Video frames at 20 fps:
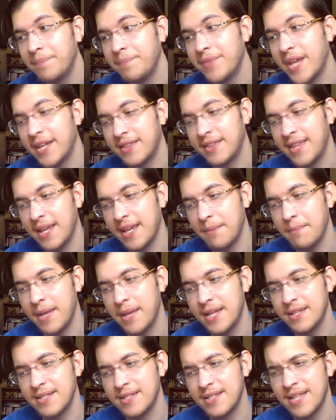that they
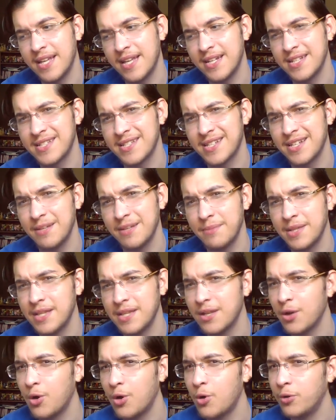meant that it's going to be
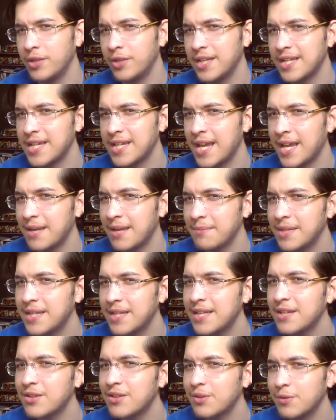the only game at
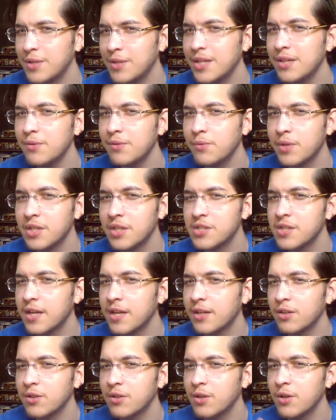E3, which
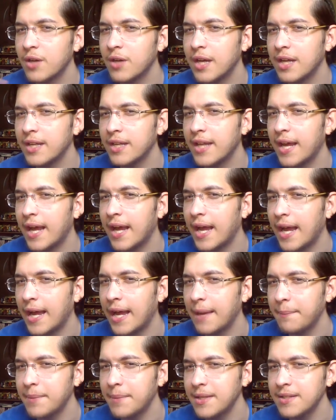I don't know how that
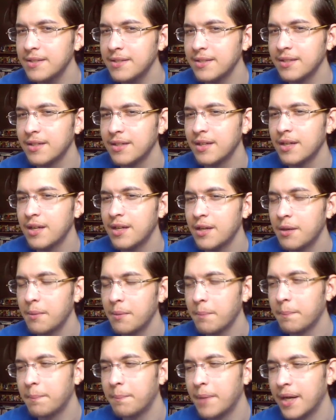happened,
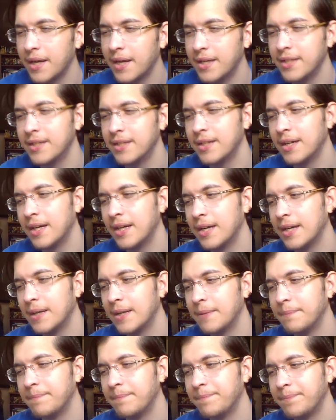but
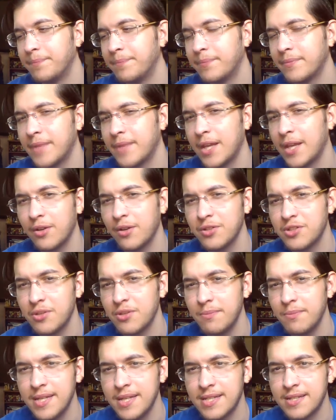they
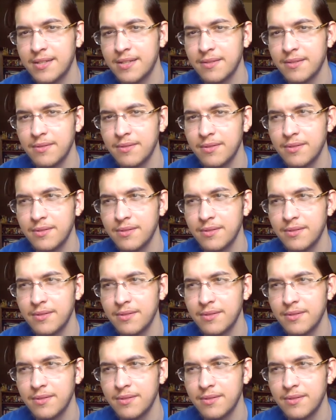also missed